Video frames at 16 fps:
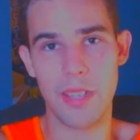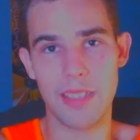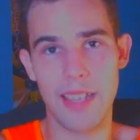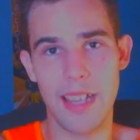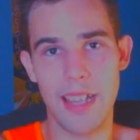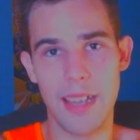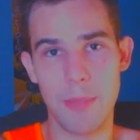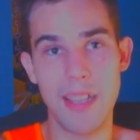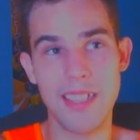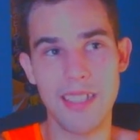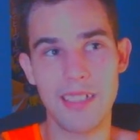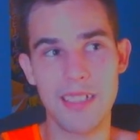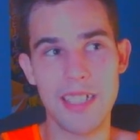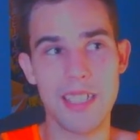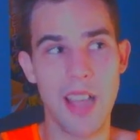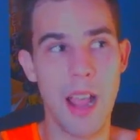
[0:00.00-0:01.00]
that.
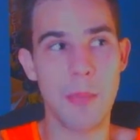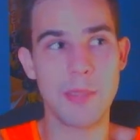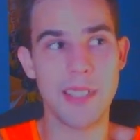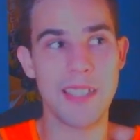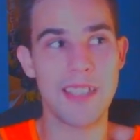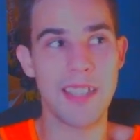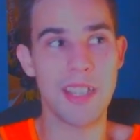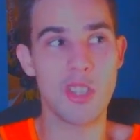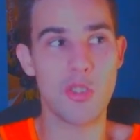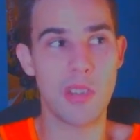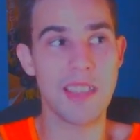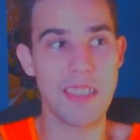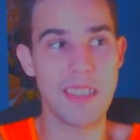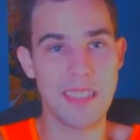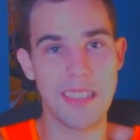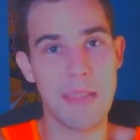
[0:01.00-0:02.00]
Basically, Topsy is getting treated
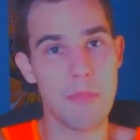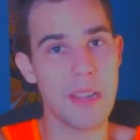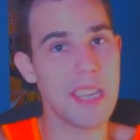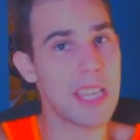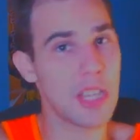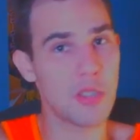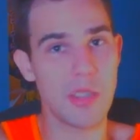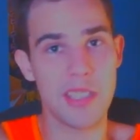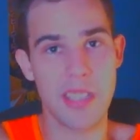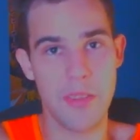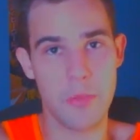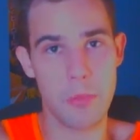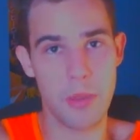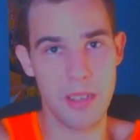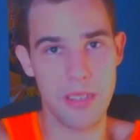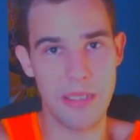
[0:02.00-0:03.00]
the same way he treats
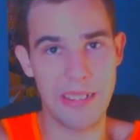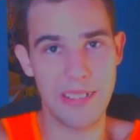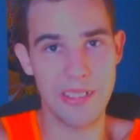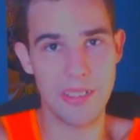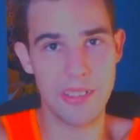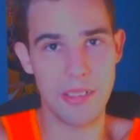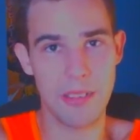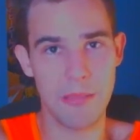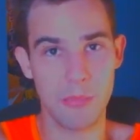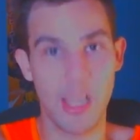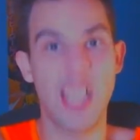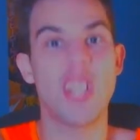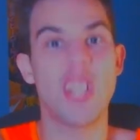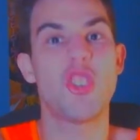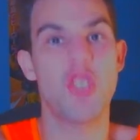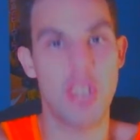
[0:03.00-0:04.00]
everybody else
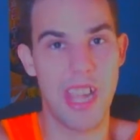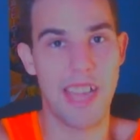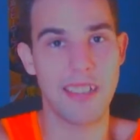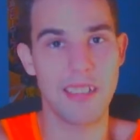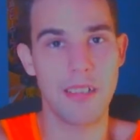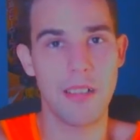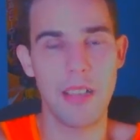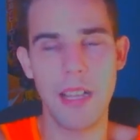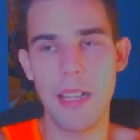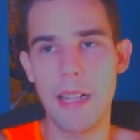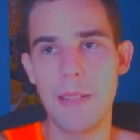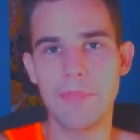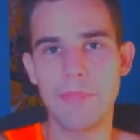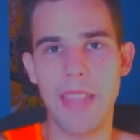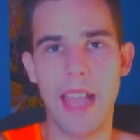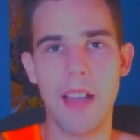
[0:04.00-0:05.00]
like shit.
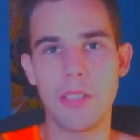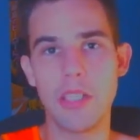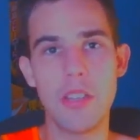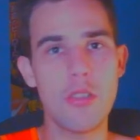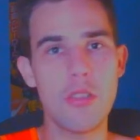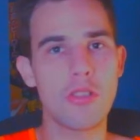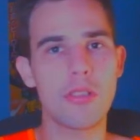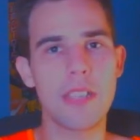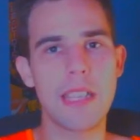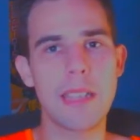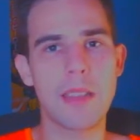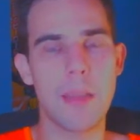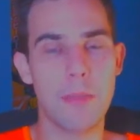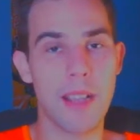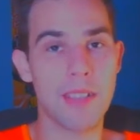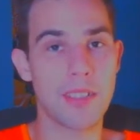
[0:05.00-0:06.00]
Now, usually,
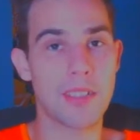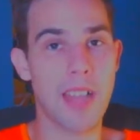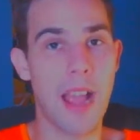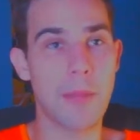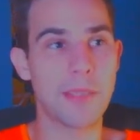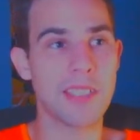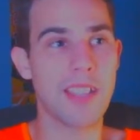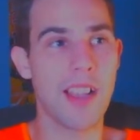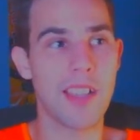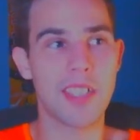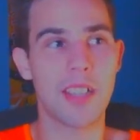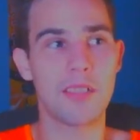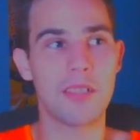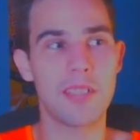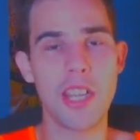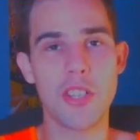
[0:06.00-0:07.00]
because of Topsy's
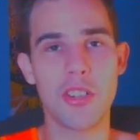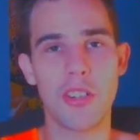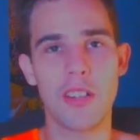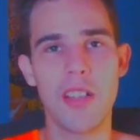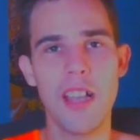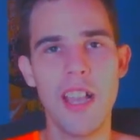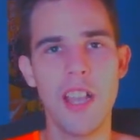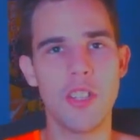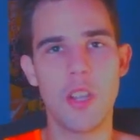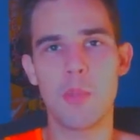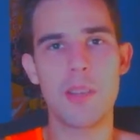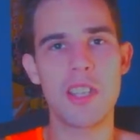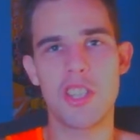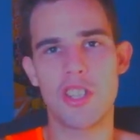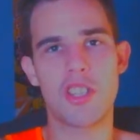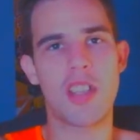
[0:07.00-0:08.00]
hostile nature, nobody
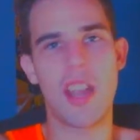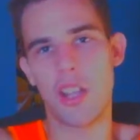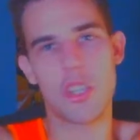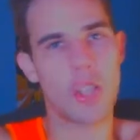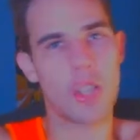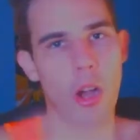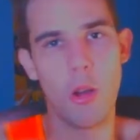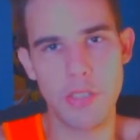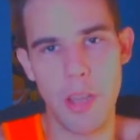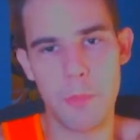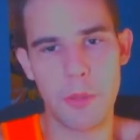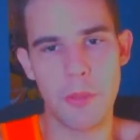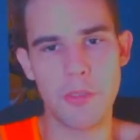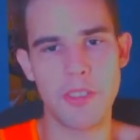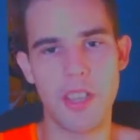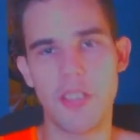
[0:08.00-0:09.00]
just kind of goes up to him
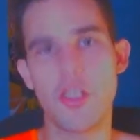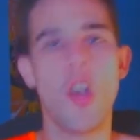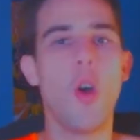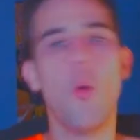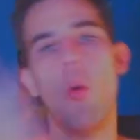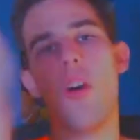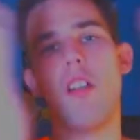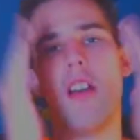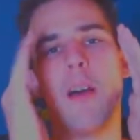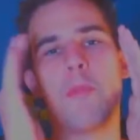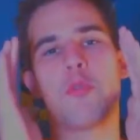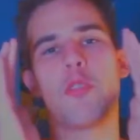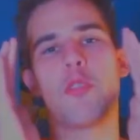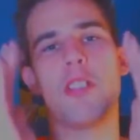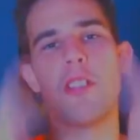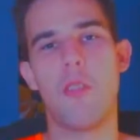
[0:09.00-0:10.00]
and says, What up,
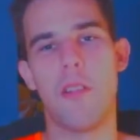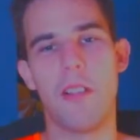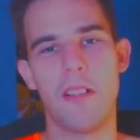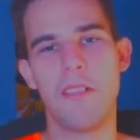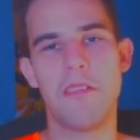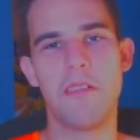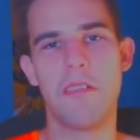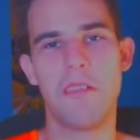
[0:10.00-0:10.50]
Horn?